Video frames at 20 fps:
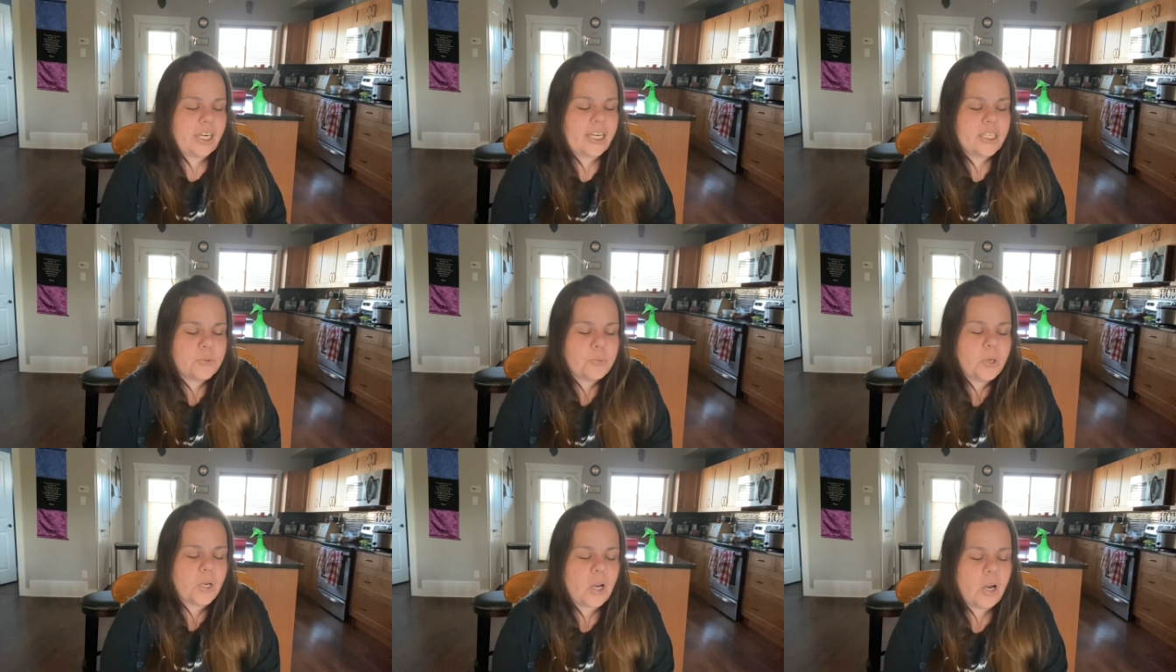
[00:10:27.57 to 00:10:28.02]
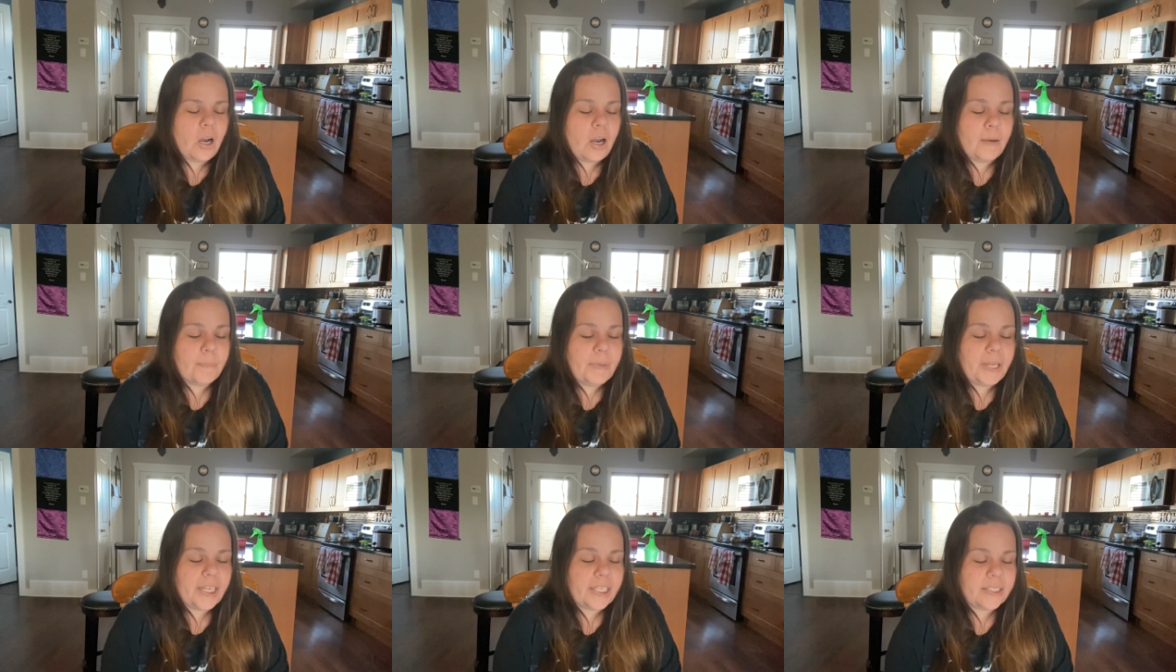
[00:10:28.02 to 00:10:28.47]
will
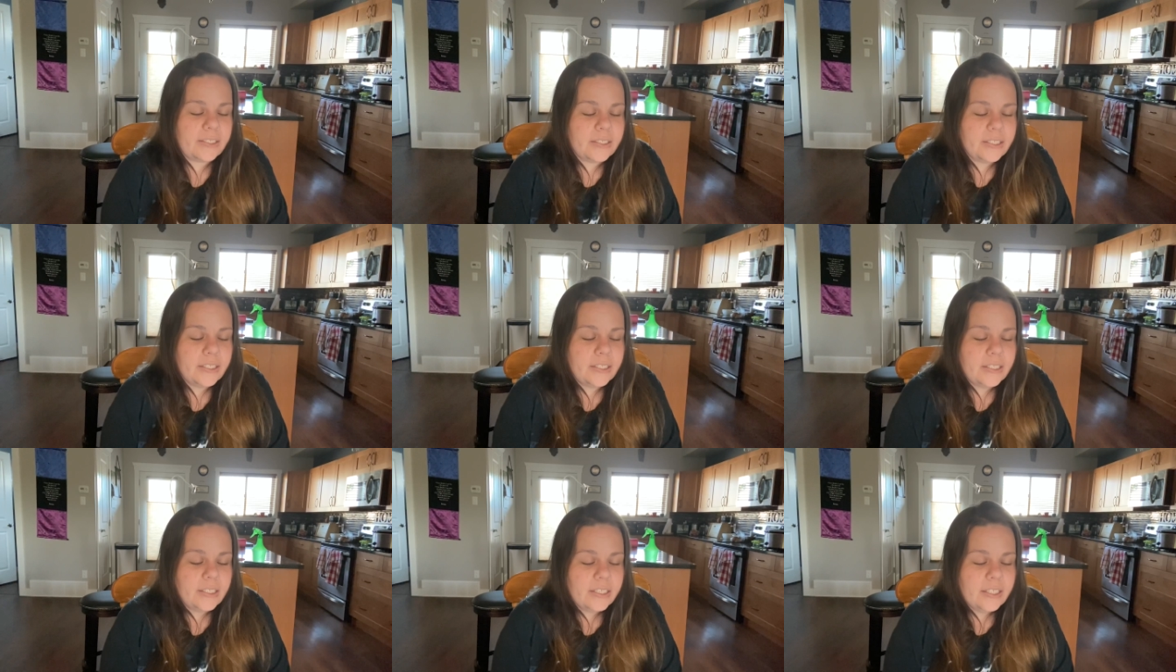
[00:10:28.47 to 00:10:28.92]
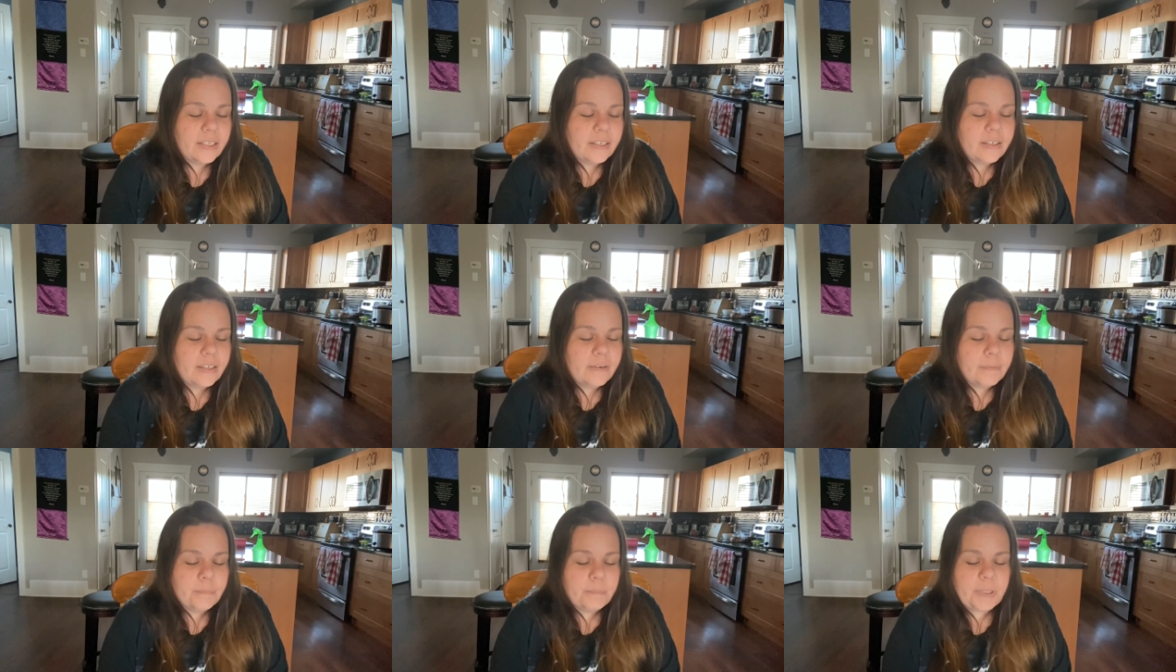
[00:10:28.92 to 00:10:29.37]
comment,
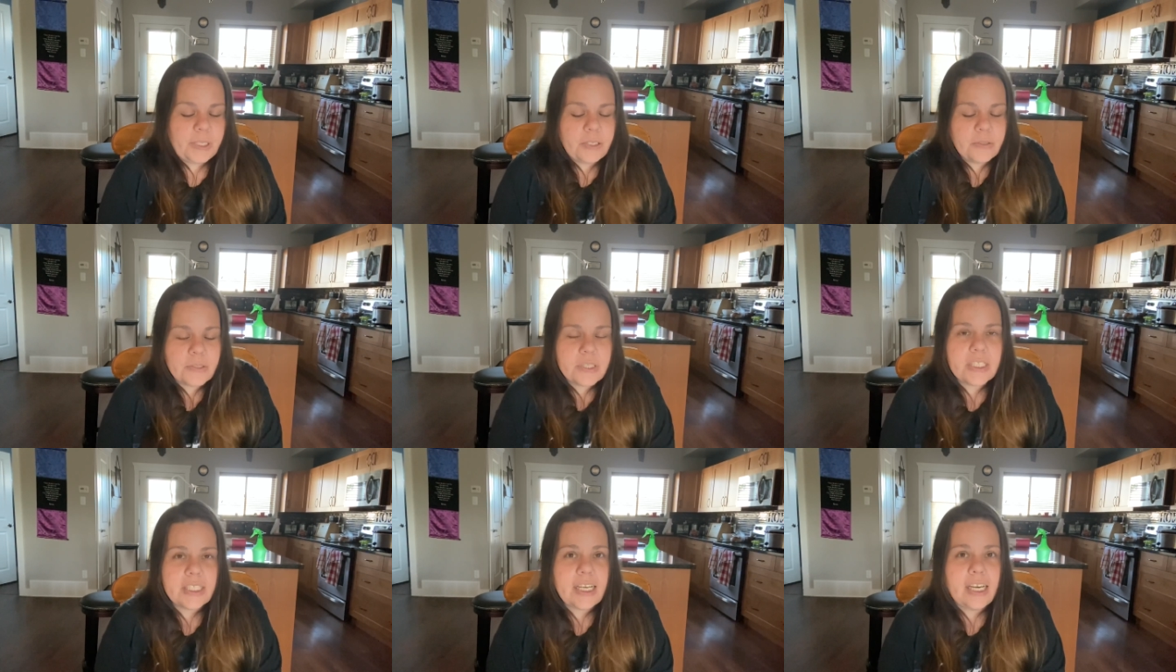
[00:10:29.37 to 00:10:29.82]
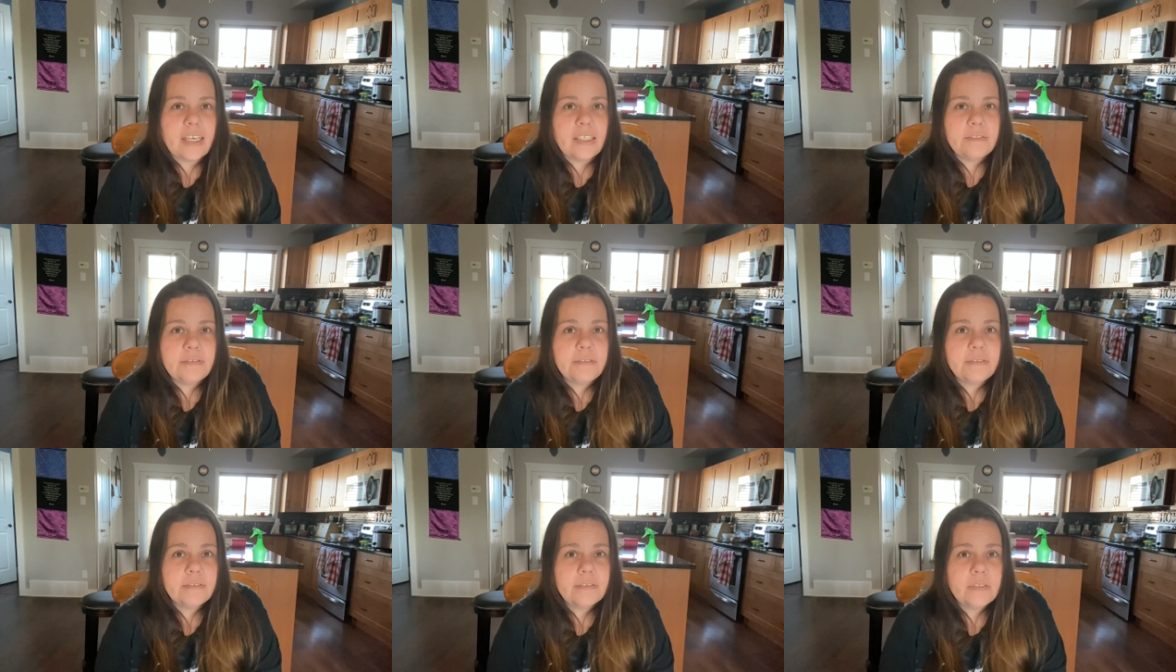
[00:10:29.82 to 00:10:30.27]
be
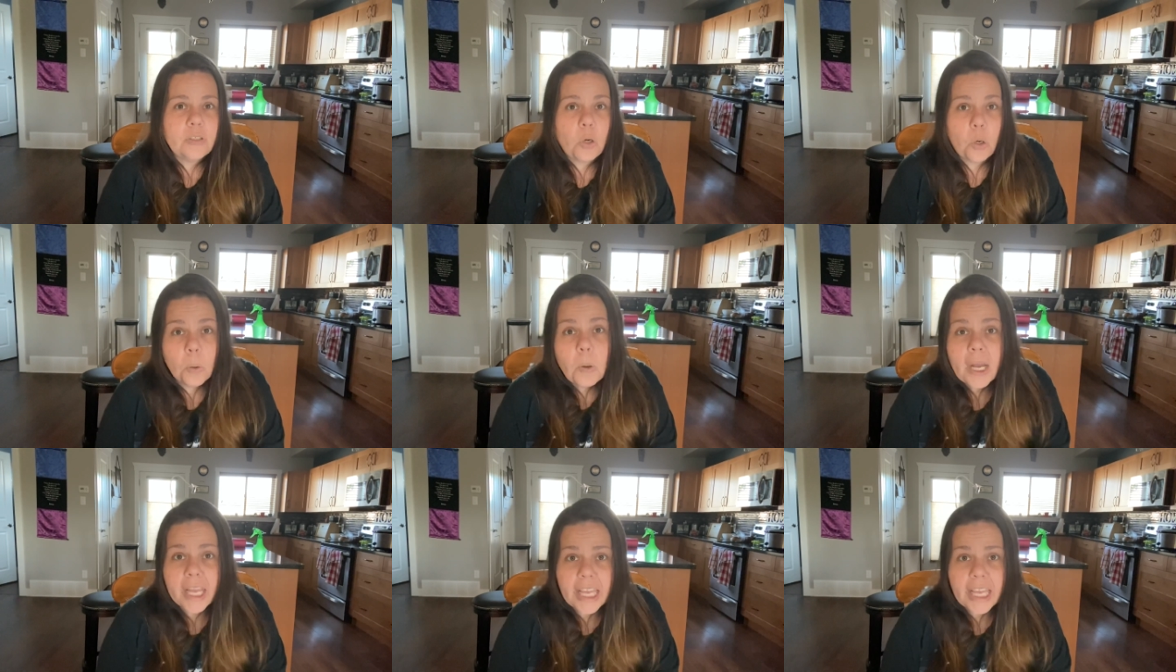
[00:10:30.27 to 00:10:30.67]
yourself. Oh,